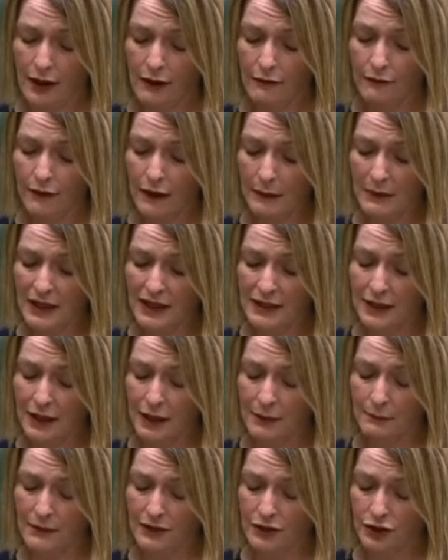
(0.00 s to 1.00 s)
Families
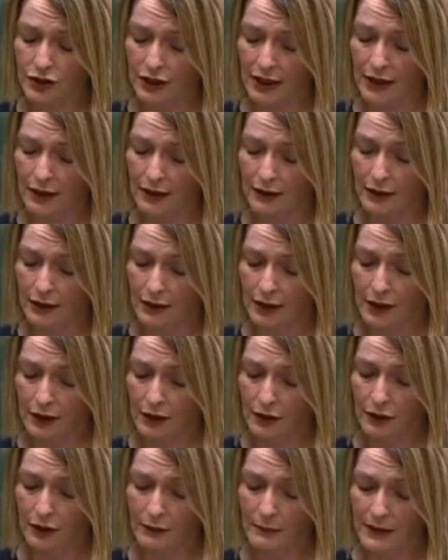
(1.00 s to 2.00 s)
like Michelle,
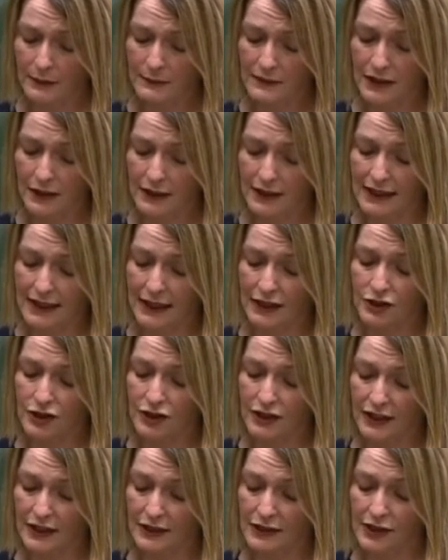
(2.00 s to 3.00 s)
her mum died aged
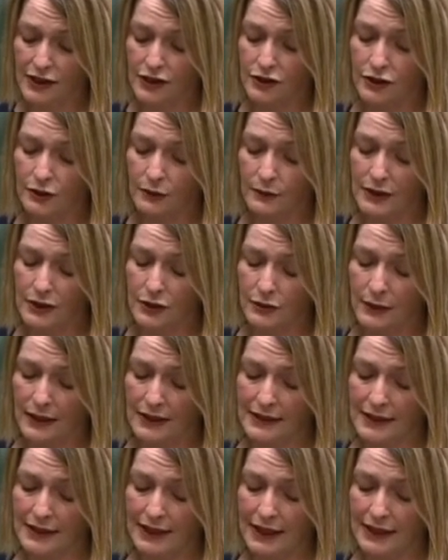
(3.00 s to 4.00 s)
62 in
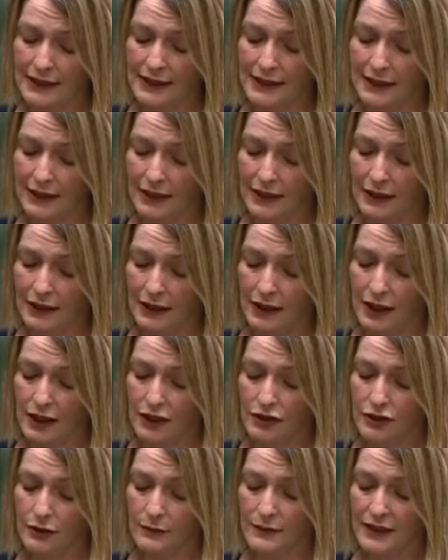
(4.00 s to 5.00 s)
2018.
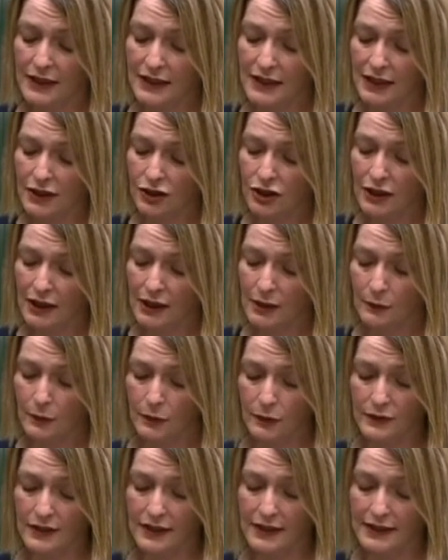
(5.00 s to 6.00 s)
She was initially
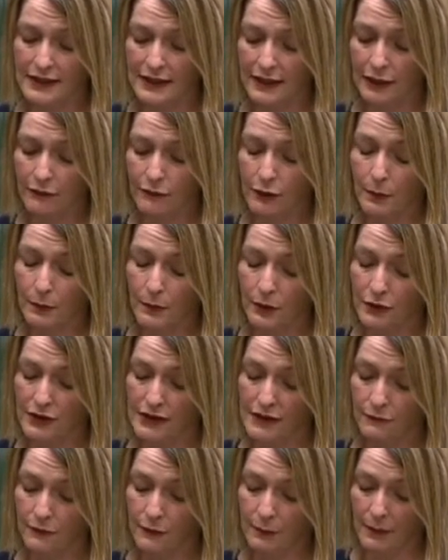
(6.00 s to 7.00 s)
awarded 0
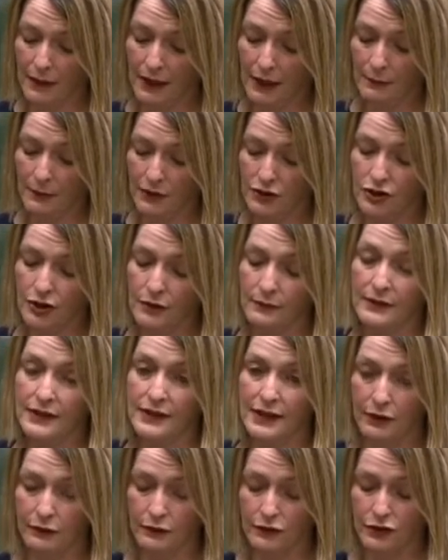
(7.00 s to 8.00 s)
points for PIP and she was
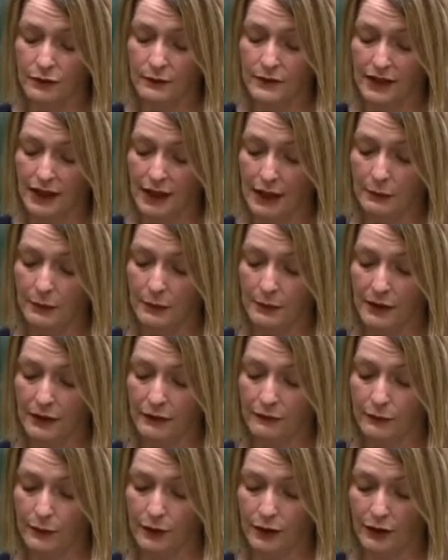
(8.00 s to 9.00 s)
told she was capable
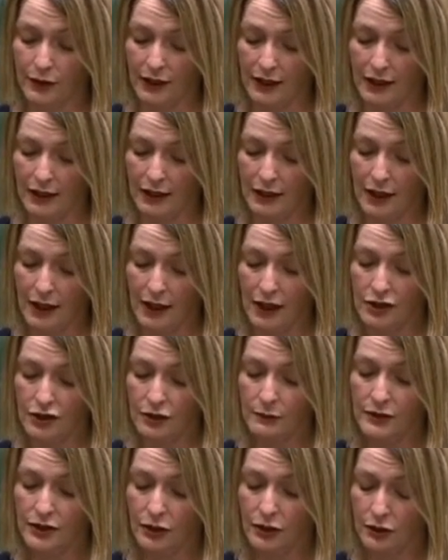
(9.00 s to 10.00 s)
of working. She
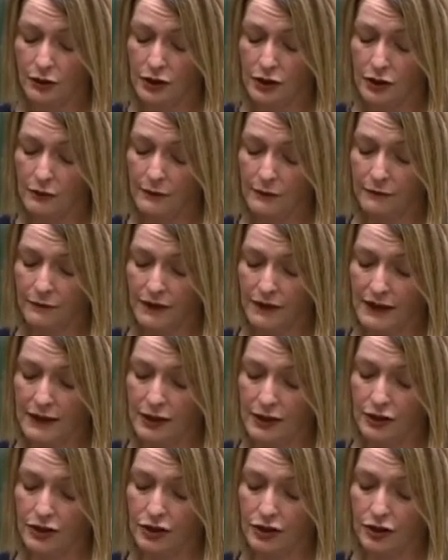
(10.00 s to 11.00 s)
was hooked to a
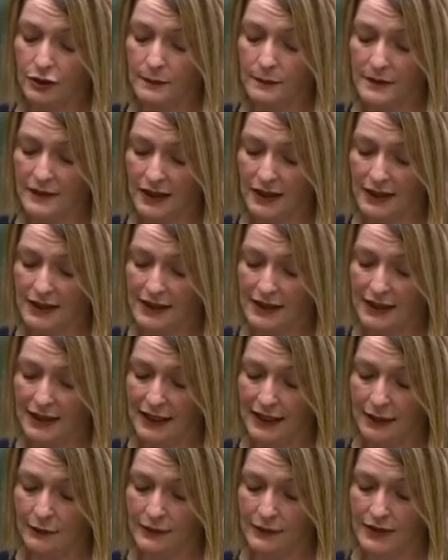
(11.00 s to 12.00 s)
feeding tube 16
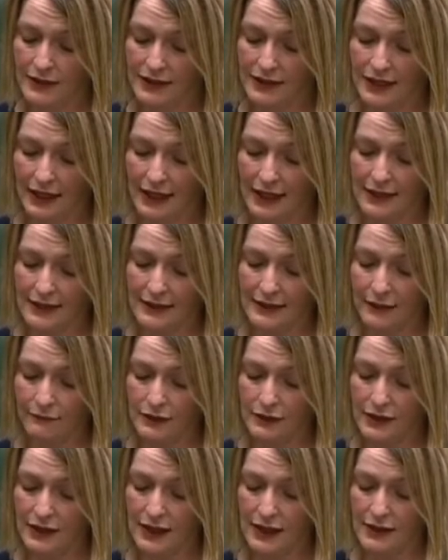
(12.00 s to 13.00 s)
hours a day,
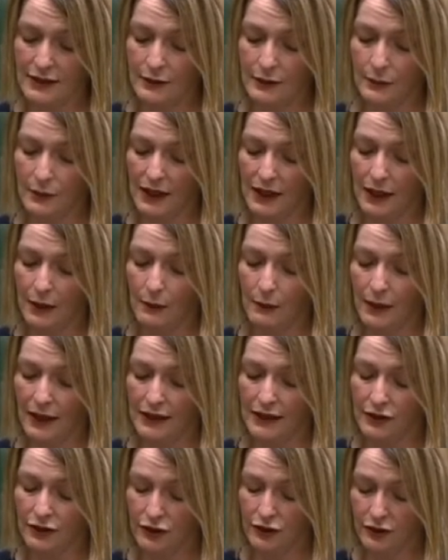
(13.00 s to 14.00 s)
7 days a week,
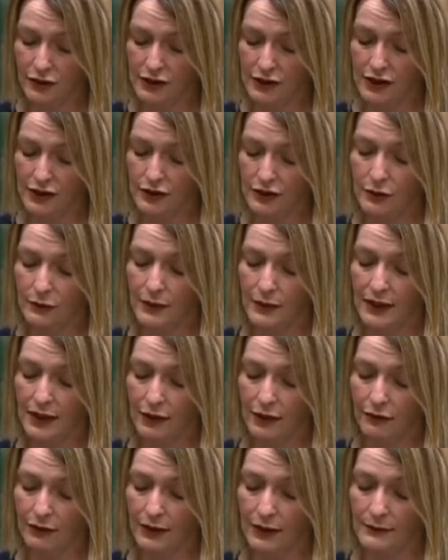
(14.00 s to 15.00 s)
weighed 32
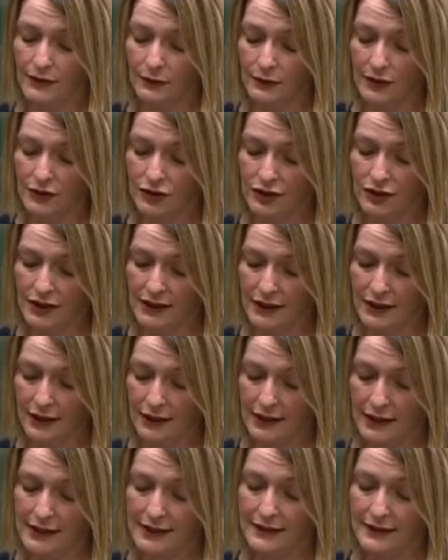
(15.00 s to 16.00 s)
kilograms when she
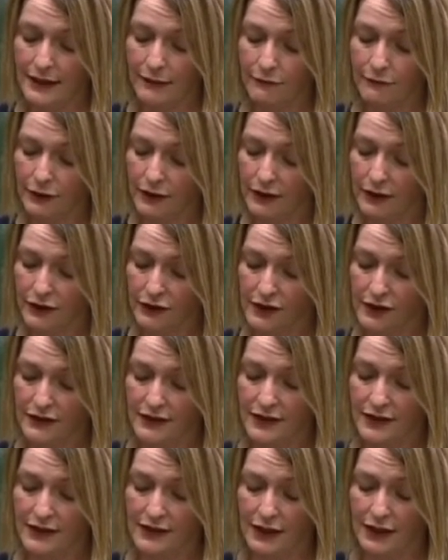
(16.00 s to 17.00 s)
died. Had several
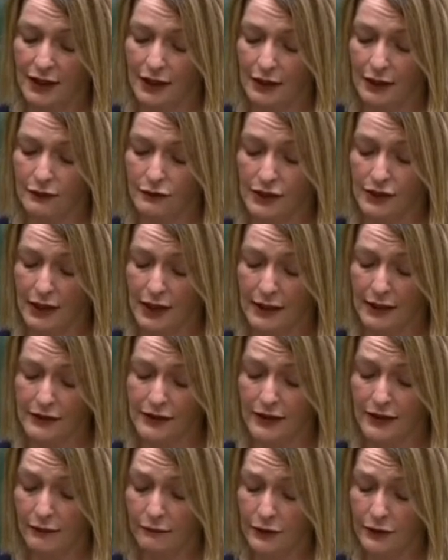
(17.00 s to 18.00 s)
illnesses including
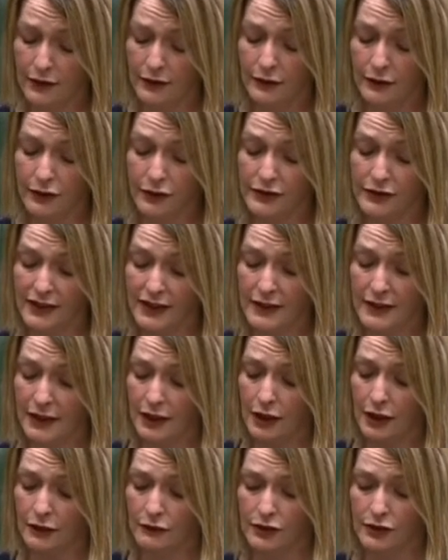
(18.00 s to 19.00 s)

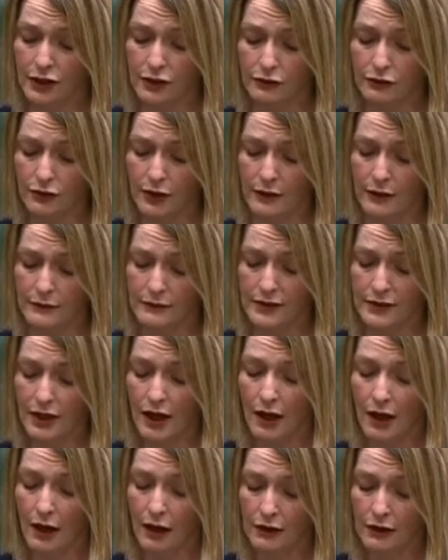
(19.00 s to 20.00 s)
Crohn's,
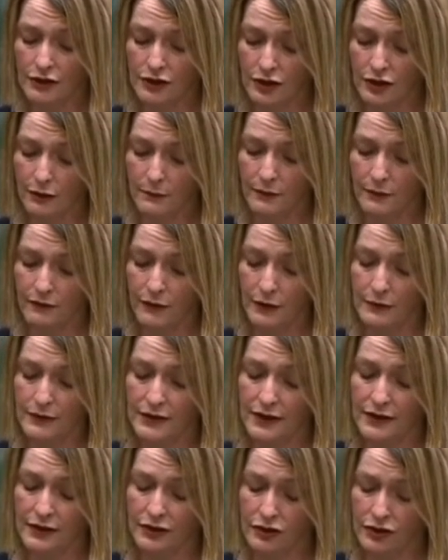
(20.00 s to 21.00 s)

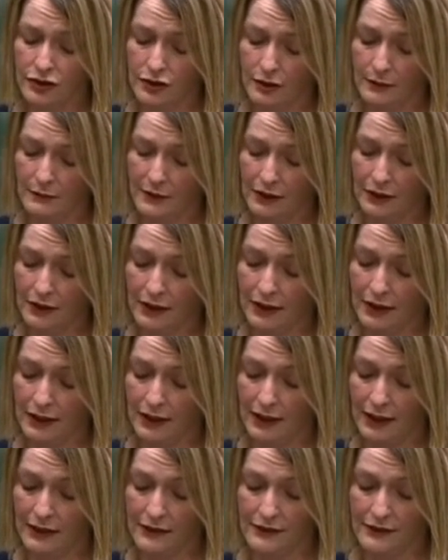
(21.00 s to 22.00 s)
osteoporosis and terminal lung
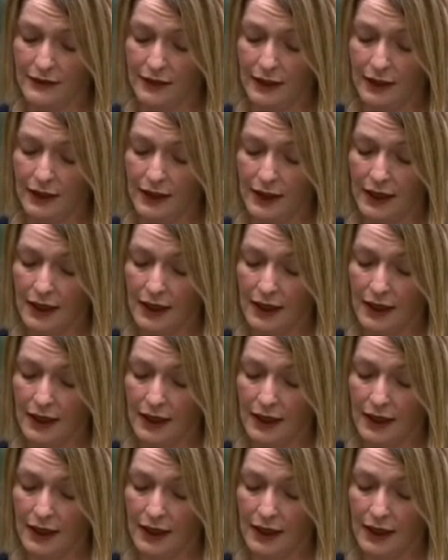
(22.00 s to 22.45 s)
cancer.